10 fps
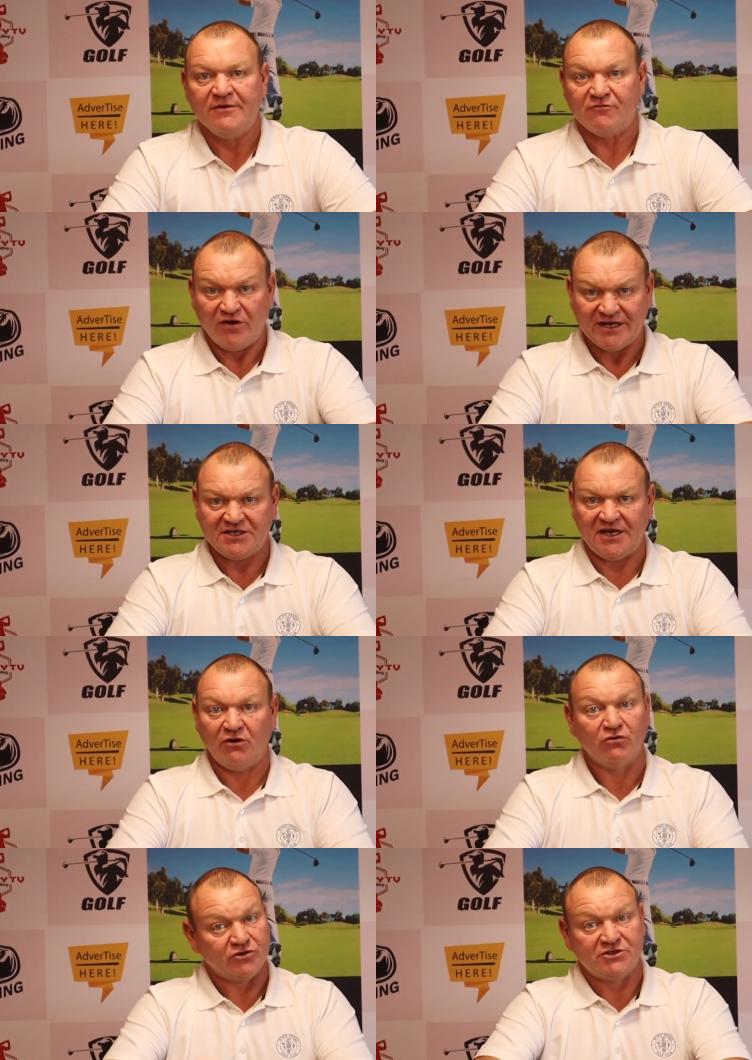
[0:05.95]
Right here
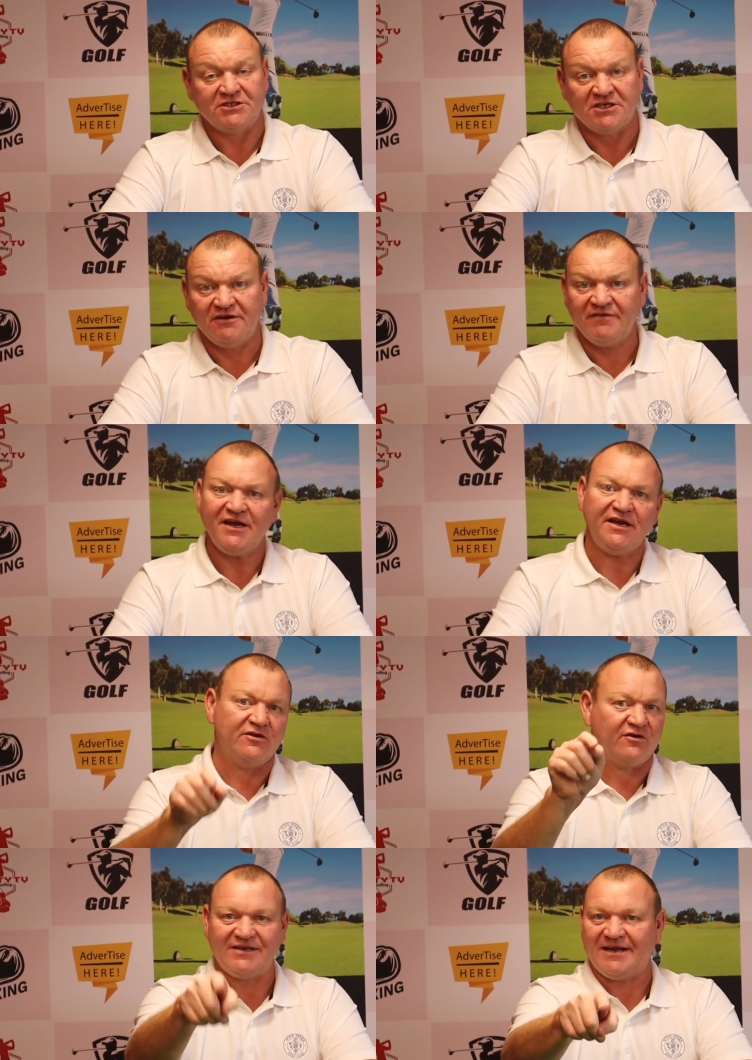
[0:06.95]
on Kusty TV,
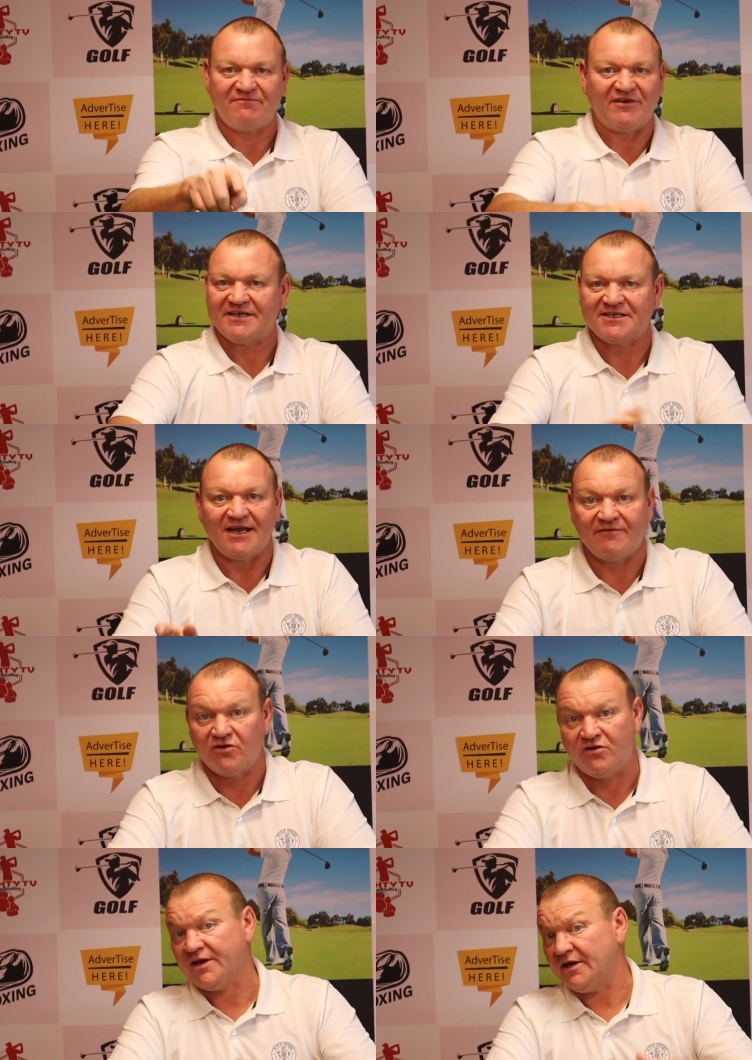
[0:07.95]
not Netflix, they
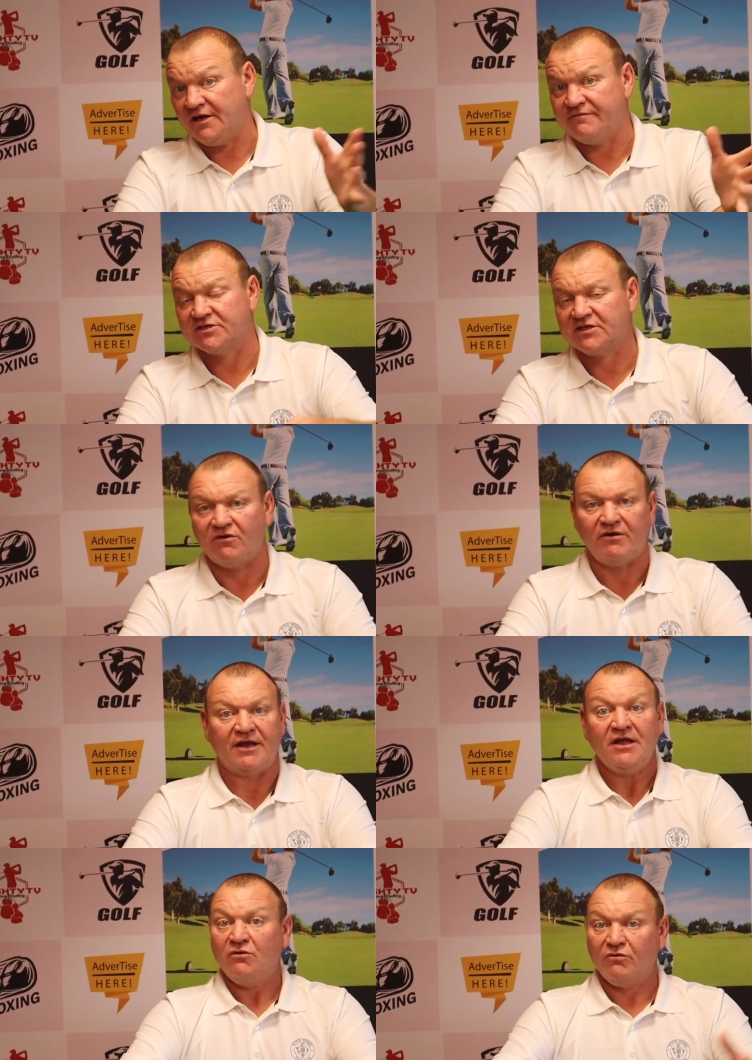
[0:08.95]
haven't got it, neither
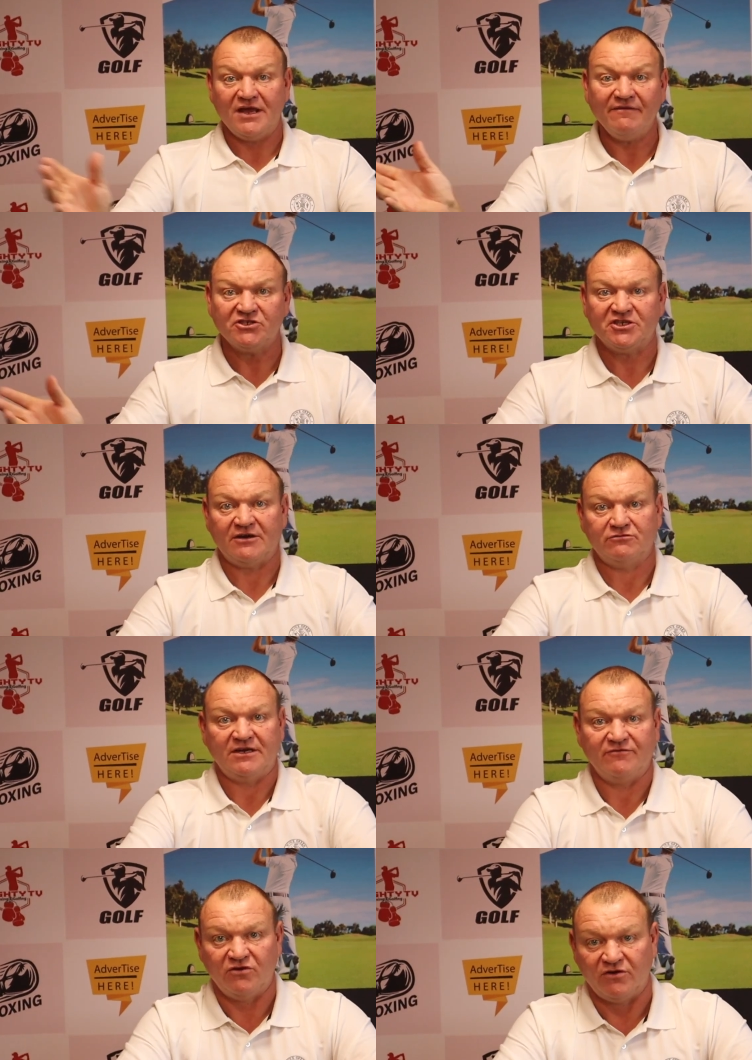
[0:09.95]
Sky. Or the other channels
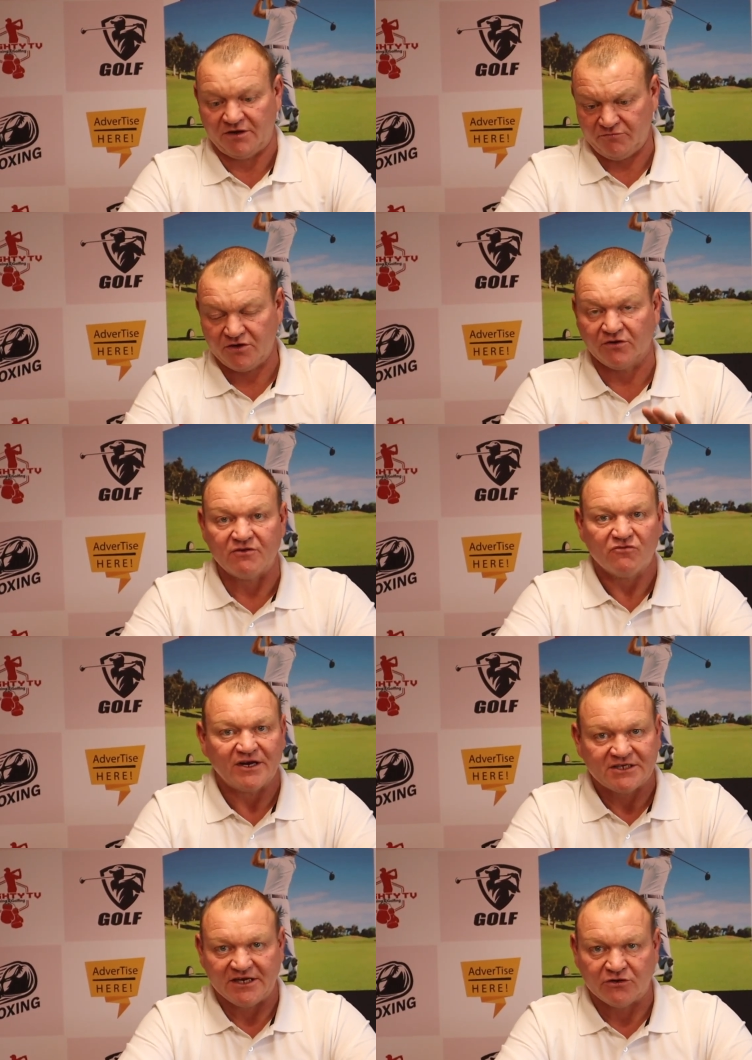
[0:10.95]
haven't got it. We've got it
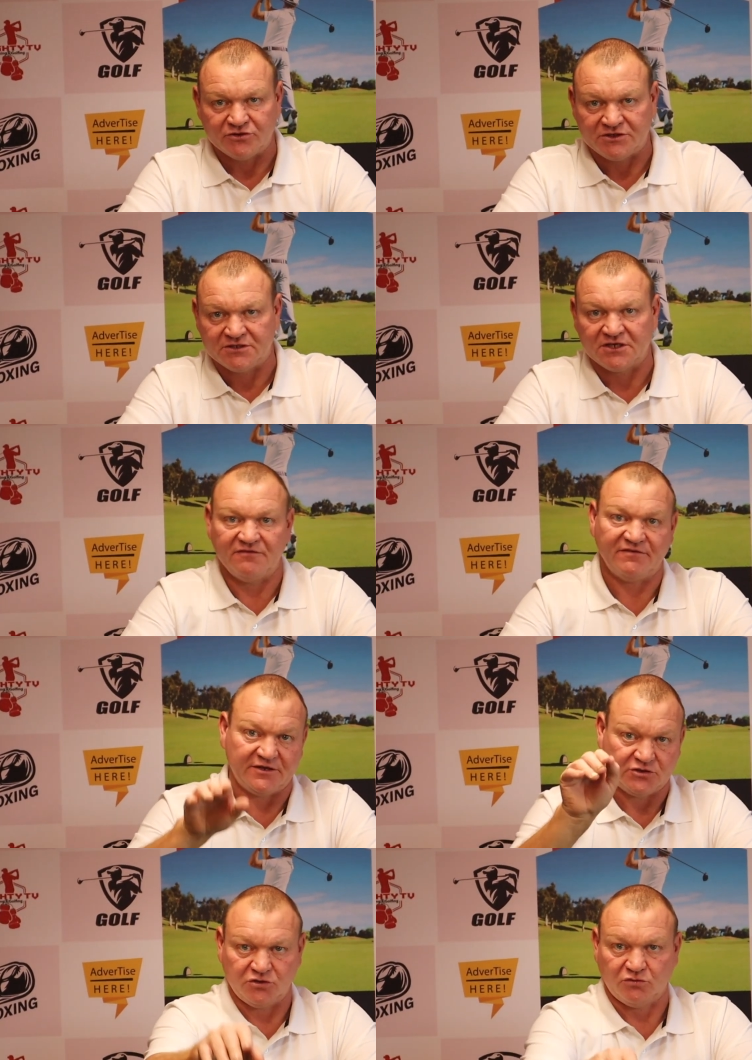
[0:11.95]
right here, Kusty TV,
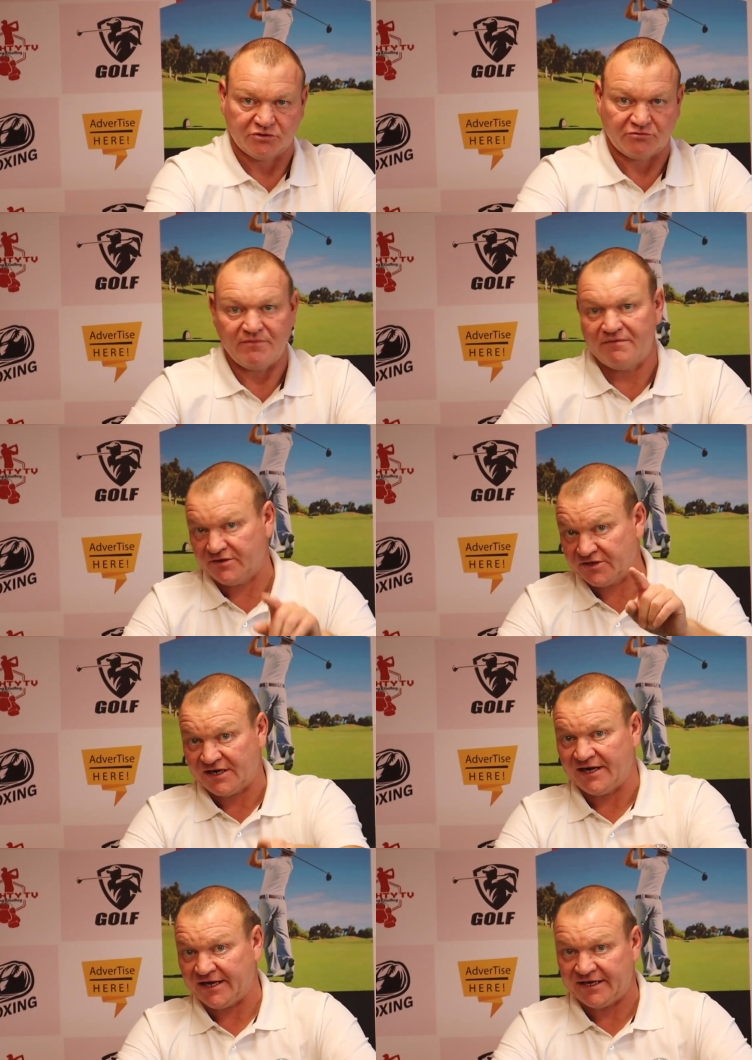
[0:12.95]
it's yours. Remember to
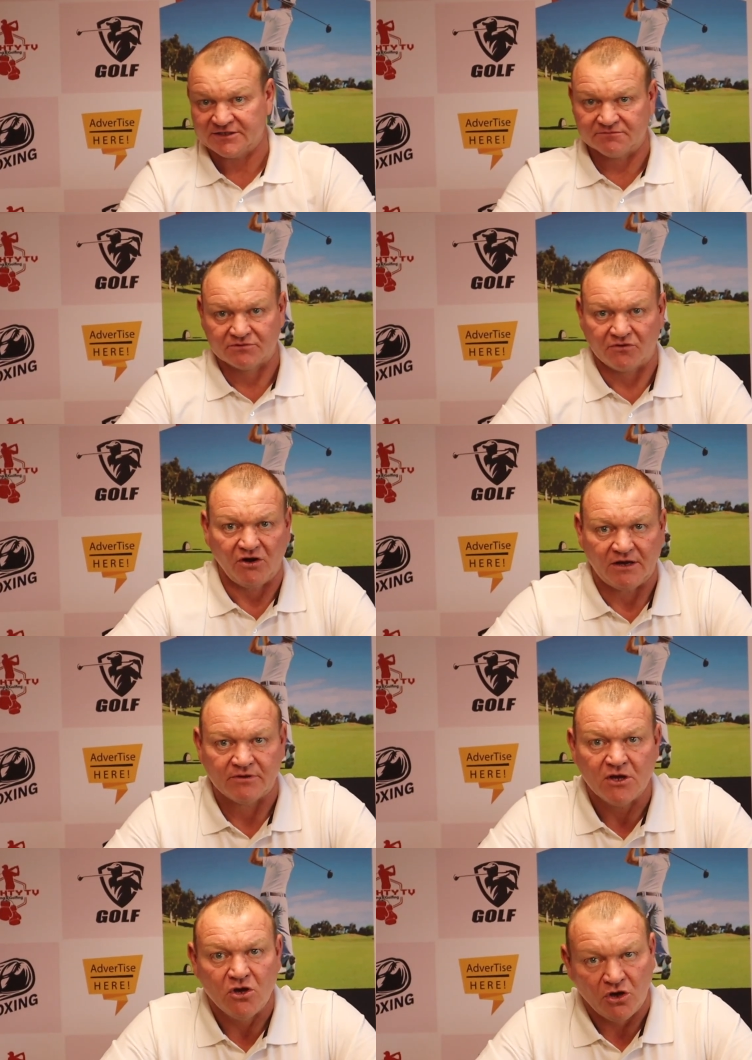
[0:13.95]
click and subscribe.
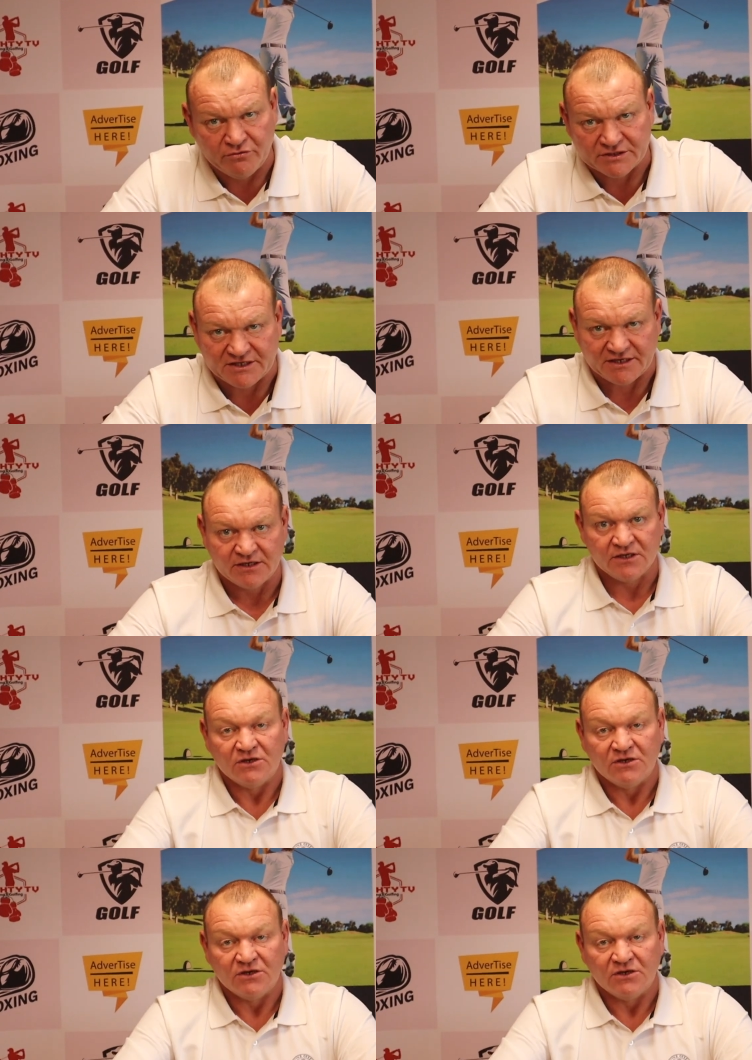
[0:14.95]
Who is it?